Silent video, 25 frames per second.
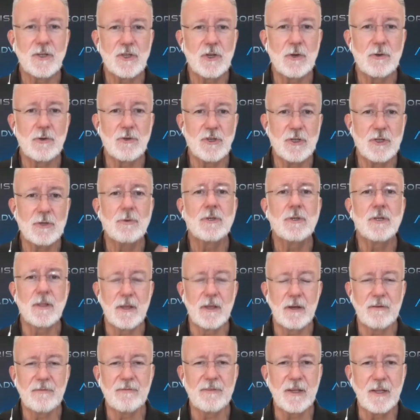shows you to
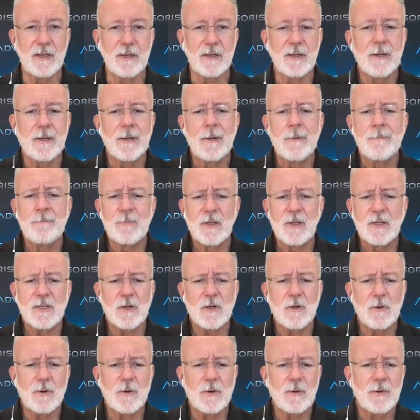their feed.
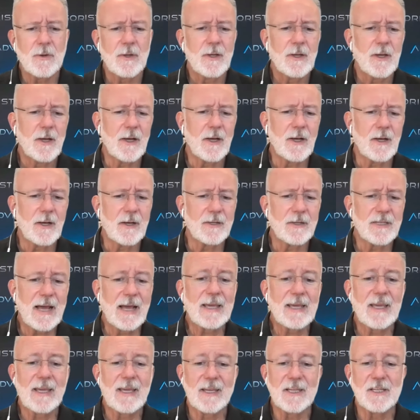So
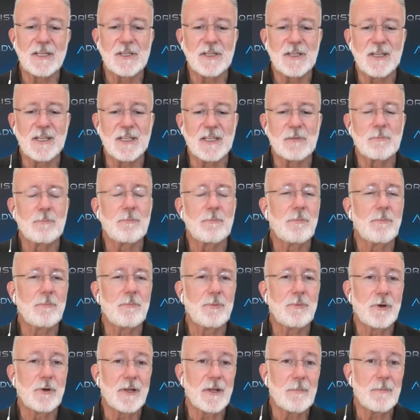tagging is
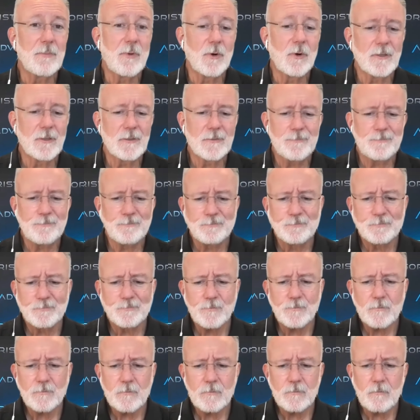pretty important.
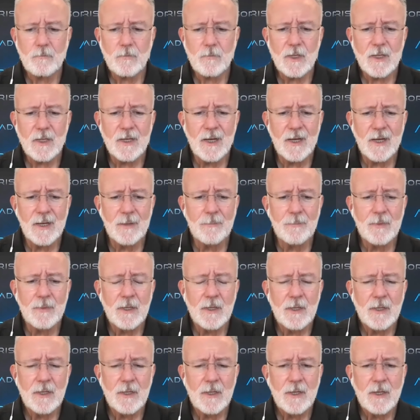
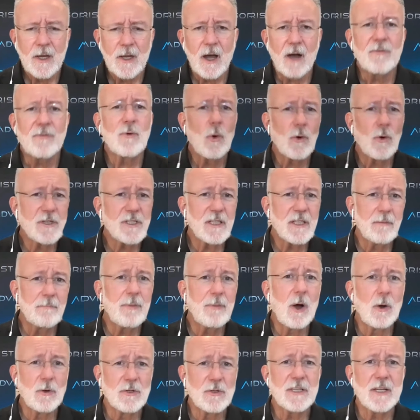Of course, then
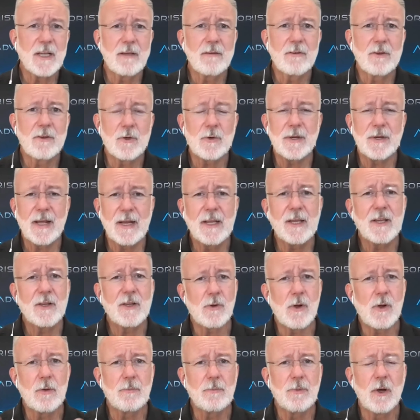posting, creating
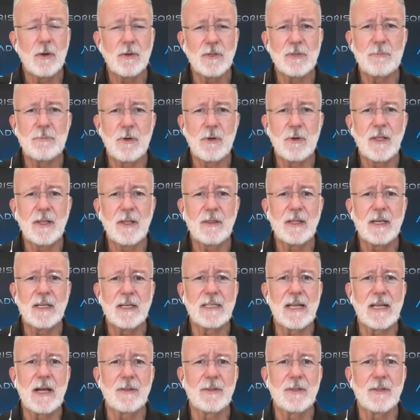your own posts, putting
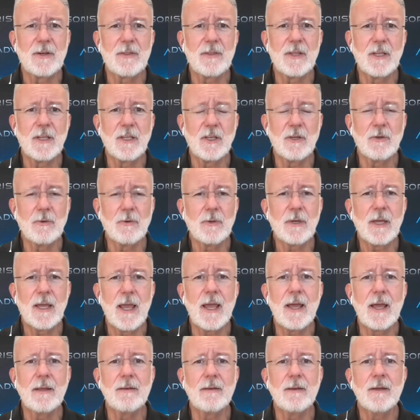things out there that you
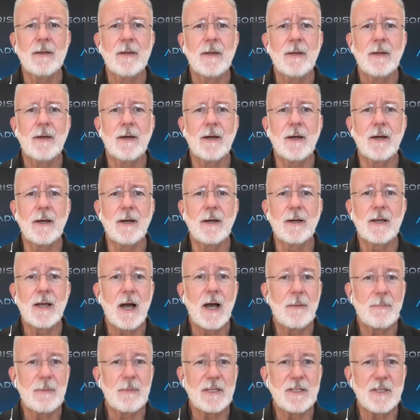can
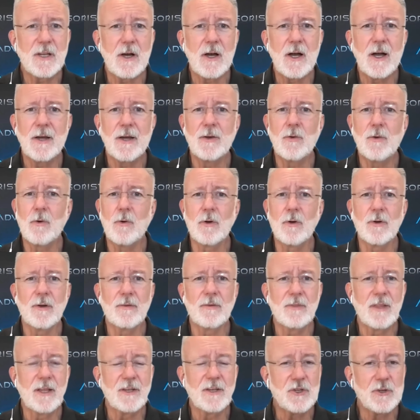comment on
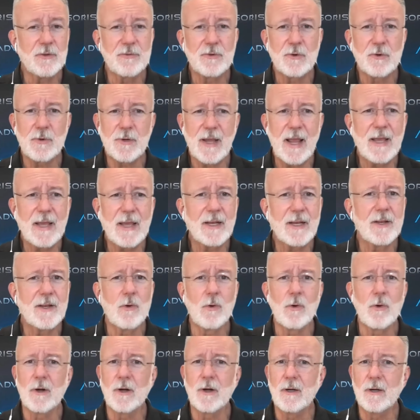or that you've created,
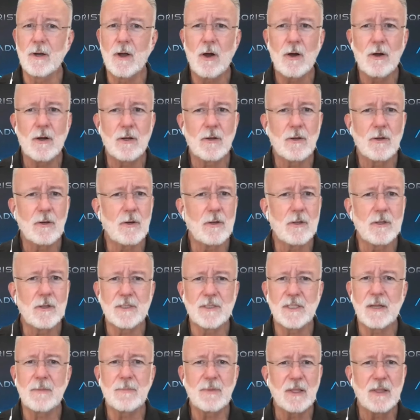or an article,
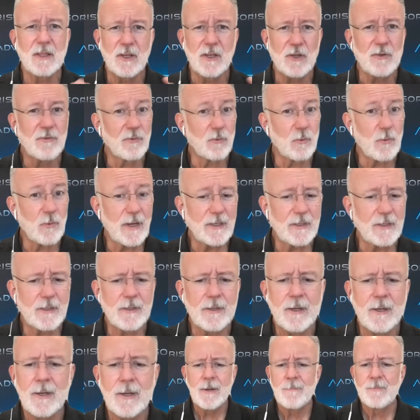something that you've
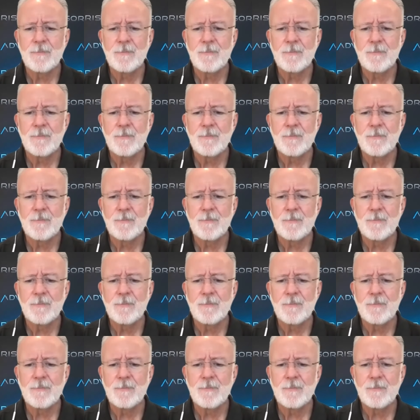written.